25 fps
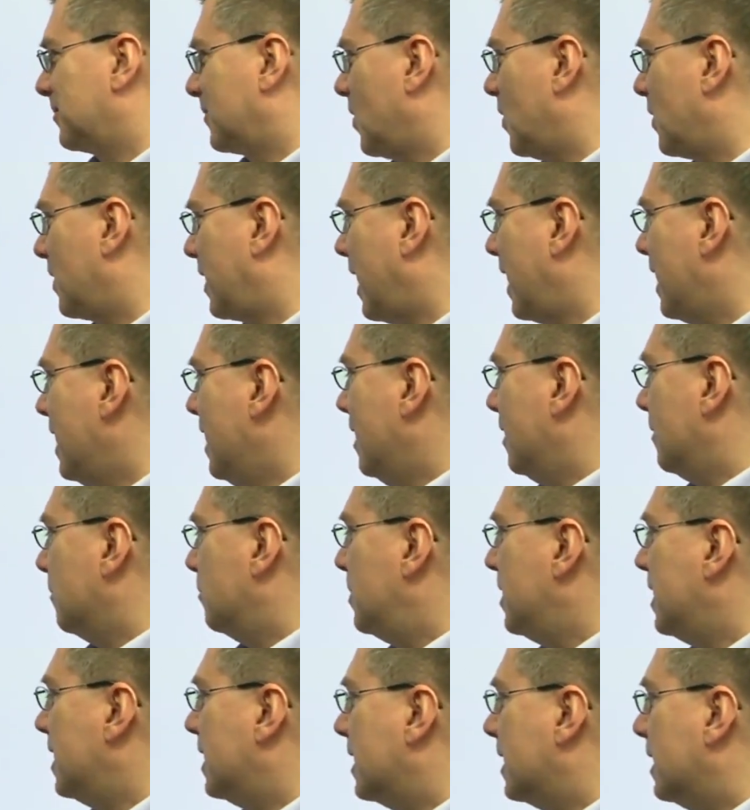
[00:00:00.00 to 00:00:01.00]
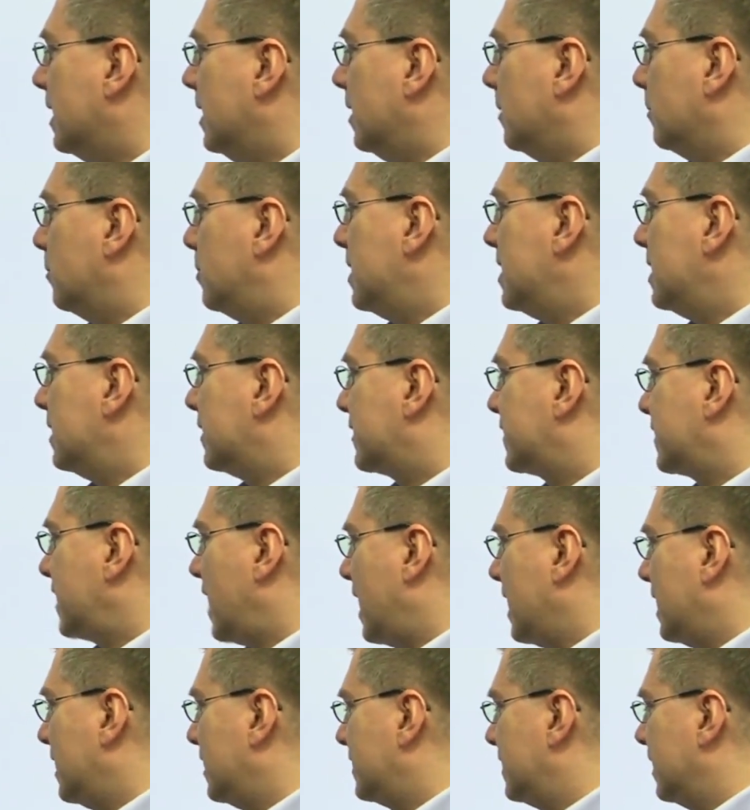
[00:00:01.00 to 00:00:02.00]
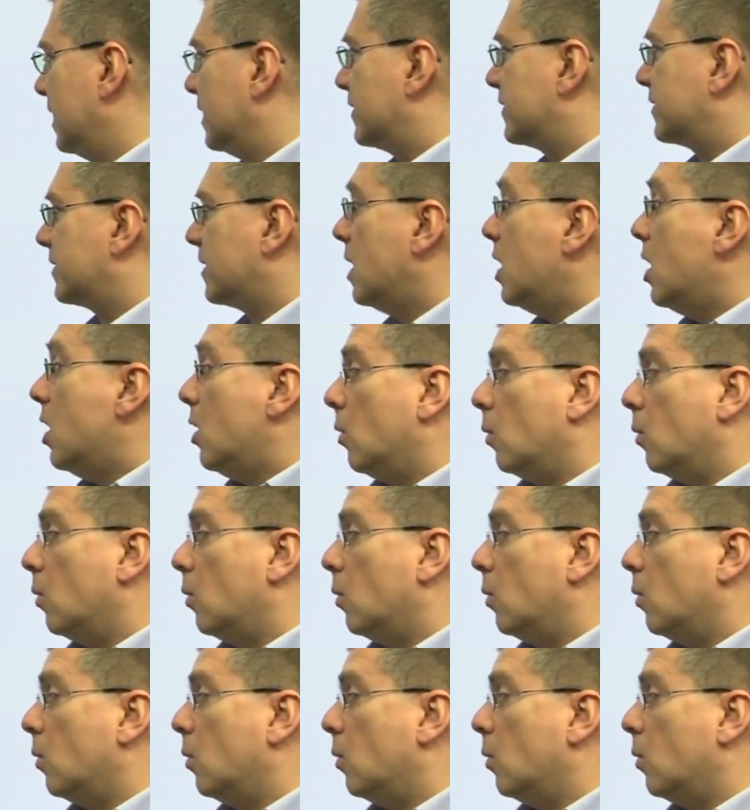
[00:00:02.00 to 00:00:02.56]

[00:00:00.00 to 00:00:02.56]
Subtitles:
Okay? B, be a scientist.